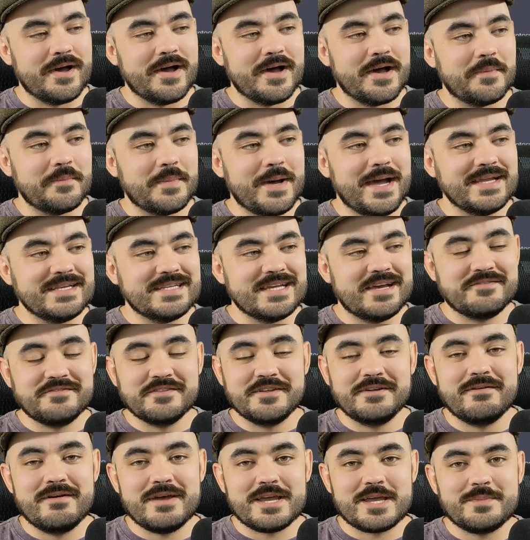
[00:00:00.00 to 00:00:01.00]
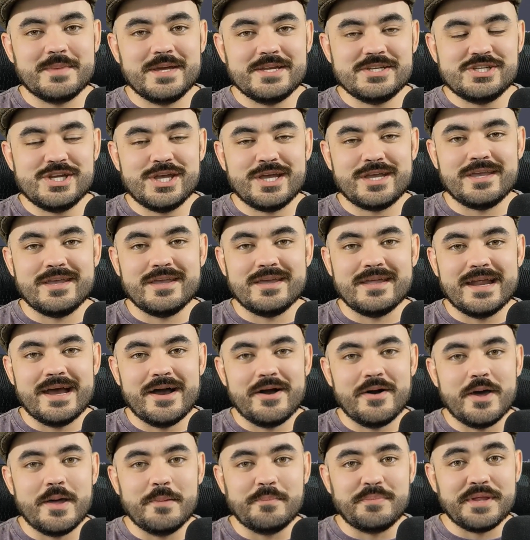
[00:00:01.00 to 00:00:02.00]
Um, I definitely recommend checking it
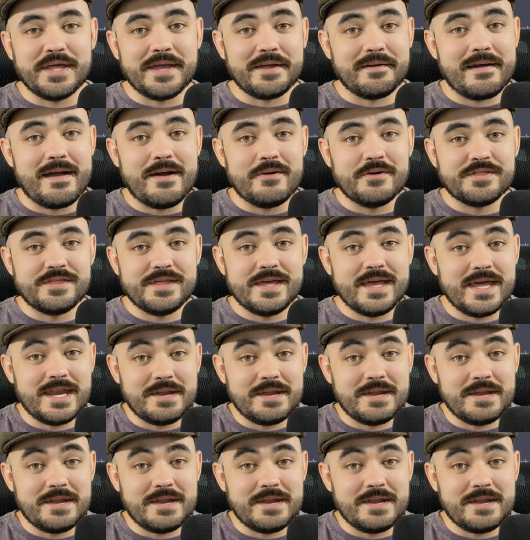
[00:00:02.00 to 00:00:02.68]
out and playing around with it.